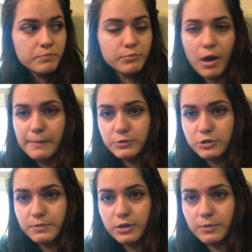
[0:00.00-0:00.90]
Mom
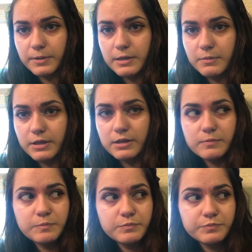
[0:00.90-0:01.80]
should be home any
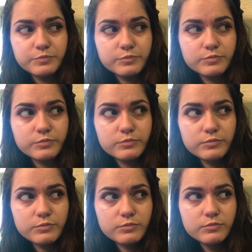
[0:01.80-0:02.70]
minute.
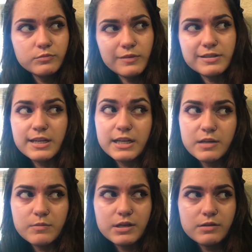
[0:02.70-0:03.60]
I say
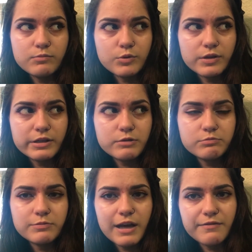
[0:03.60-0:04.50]
any minute, more like
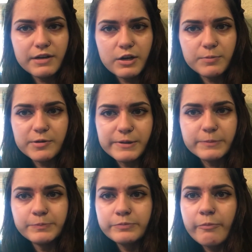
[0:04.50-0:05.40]
half an hour
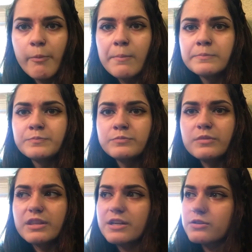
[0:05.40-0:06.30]
maybe.
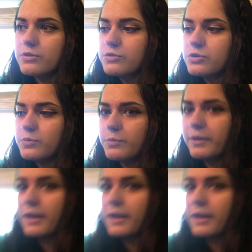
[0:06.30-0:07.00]
And that's also when